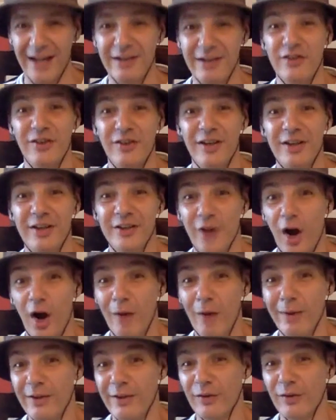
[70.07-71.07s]
New Zealand
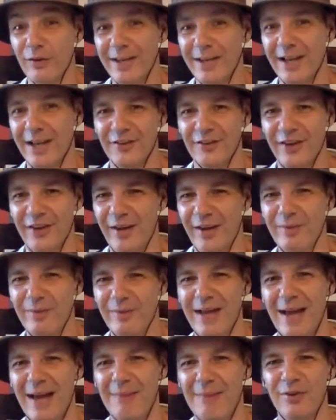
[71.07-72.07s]
derby this weekend, so he'll
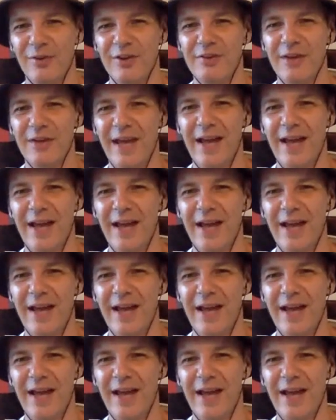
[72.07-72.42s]
be absolutely